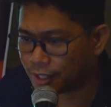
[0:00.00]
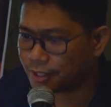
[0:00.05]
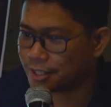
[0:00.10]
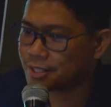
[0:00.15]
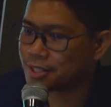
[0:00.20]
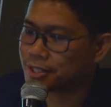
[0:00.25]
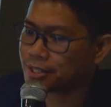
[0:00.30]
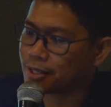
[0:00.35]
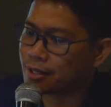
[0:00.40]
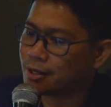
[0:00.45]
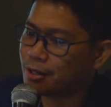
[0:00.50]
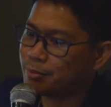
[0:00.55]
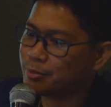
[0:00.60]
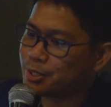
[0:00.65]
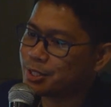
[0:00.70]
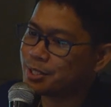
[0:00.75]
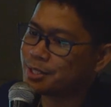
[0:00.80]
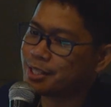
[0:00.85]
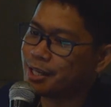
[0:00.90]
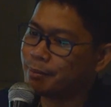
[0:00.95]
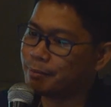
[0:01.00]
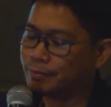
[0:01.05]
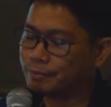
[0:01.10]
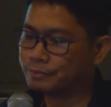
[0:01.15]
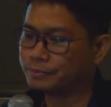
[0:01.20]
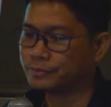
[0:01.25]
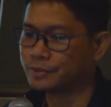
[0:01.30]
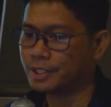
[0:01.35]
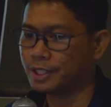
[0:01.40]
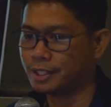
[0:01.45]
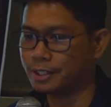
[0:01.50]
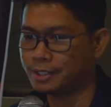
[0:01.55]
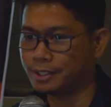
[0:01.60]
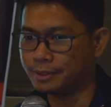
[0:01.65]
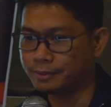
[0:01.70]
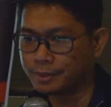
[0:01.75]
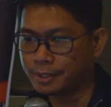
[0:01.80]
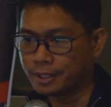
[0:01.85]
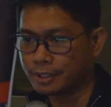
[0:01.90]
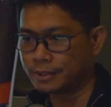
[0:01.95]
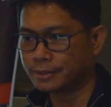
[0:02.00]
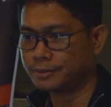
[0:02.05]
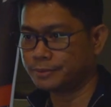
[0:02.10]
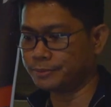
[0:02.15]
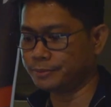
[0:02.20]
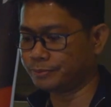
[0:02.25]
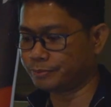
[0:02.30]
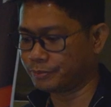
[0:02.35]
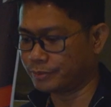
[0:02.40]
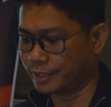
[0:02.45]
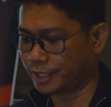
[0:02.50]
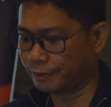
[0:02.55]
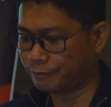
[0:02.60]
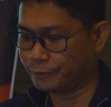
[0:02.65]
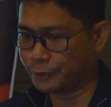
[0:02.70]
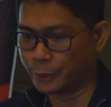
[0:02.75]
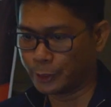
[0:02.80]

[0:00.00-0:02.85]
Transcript: This is a common step. If